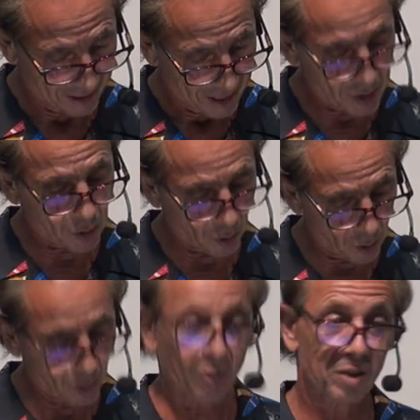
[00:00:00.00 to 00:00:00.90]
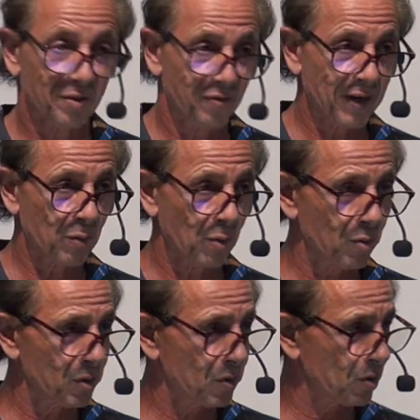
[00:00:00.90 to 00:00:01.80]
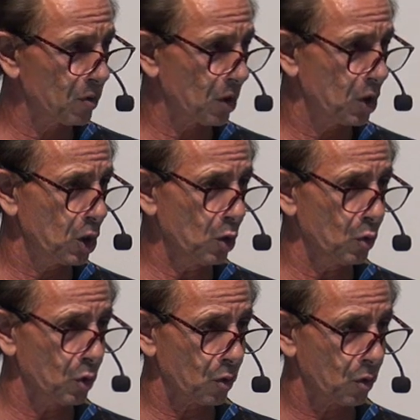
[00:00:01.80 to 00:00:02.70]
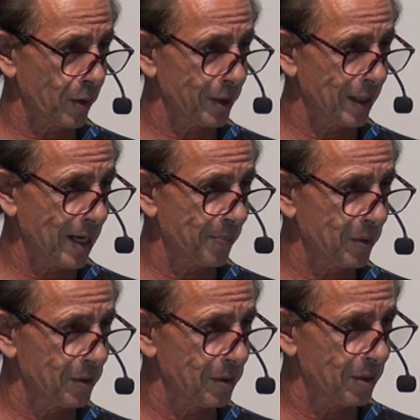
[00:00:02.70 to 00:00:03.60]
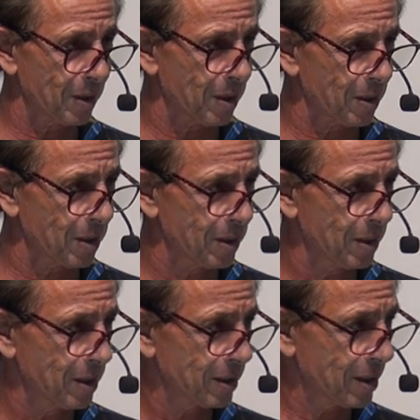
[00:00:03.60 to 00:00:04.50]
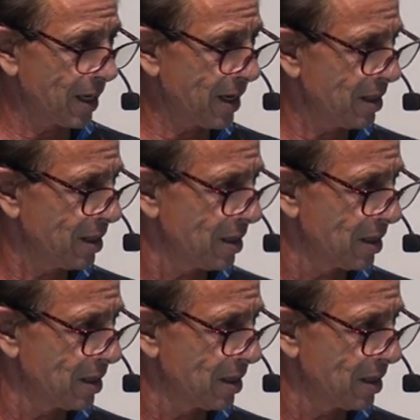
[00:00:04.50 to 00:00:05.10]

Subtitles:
Is there earthquakes? In fact, there's a huge earthquake that happened today.